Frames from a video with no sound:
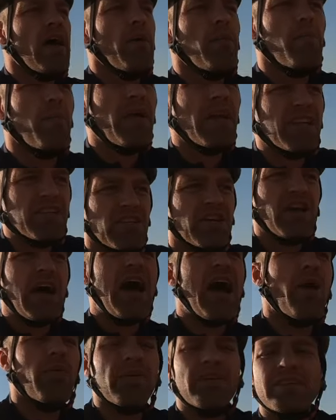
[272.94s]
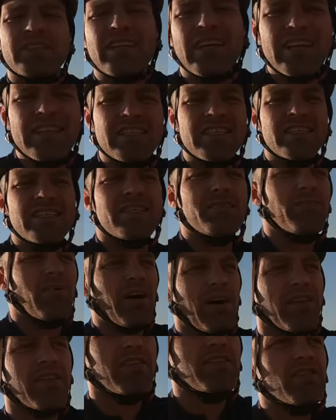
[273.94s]
measure our intensity
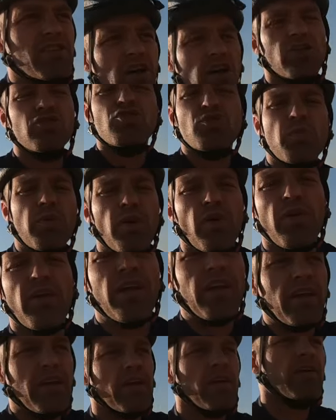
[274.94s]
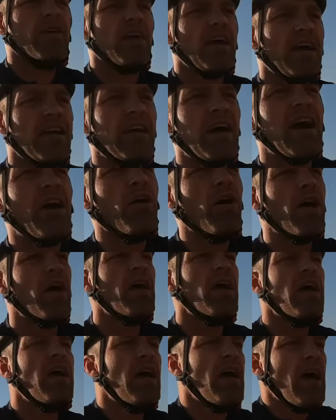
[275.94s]
by the zones we are in. Okay, now
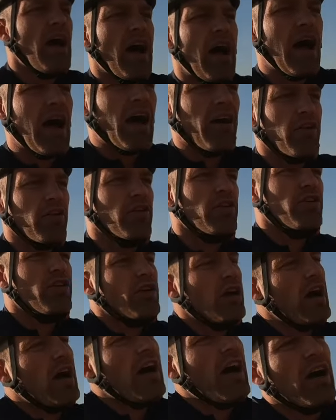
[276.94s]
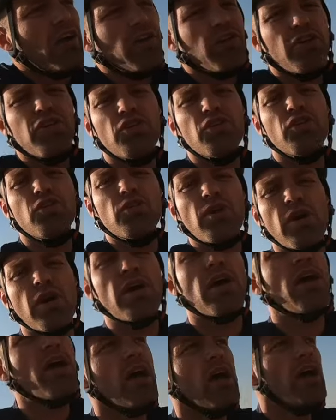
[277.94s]
how do you
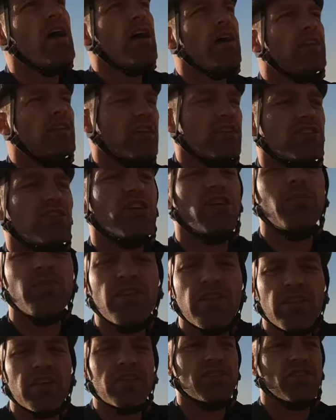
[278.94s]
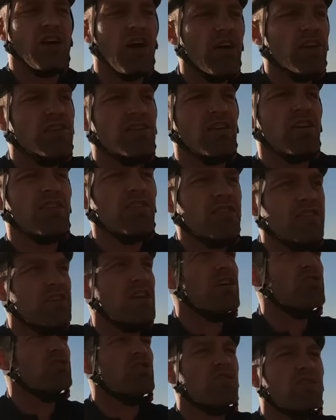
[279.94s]
determine the zones? Now the
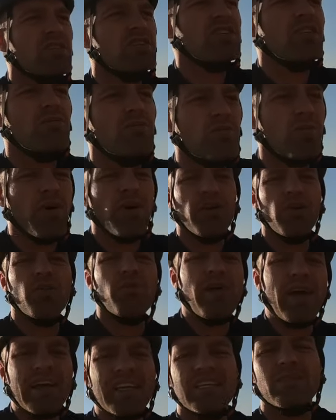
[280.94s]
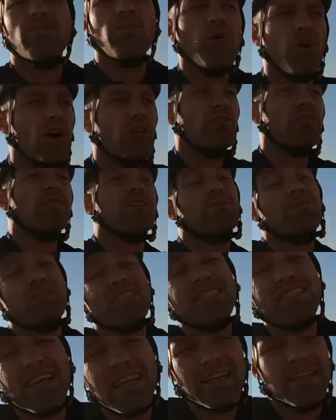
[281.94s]
zones are determined by your maximum heart rate, a
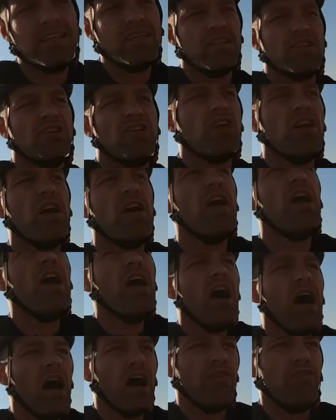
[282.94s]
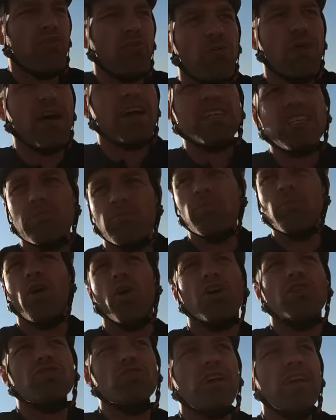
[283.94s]
percentage of your maximum
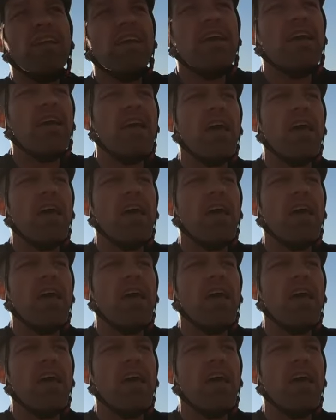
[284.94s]
heart rate,